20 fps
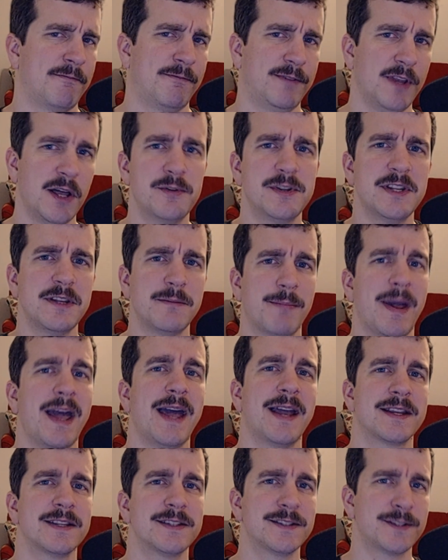floating
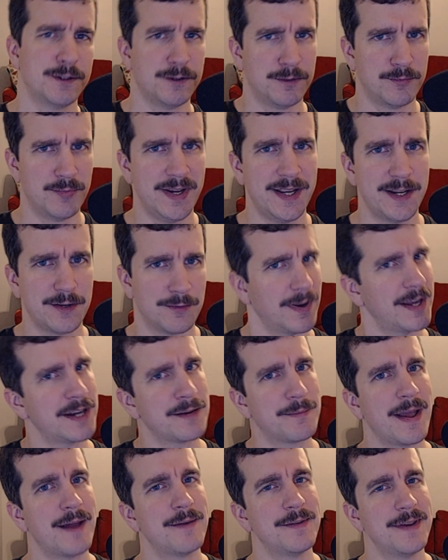back into your brain right
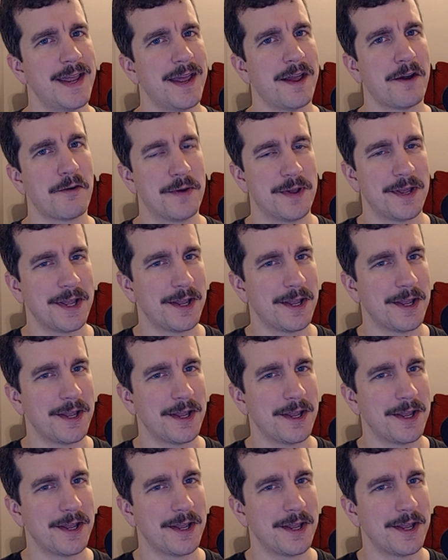about now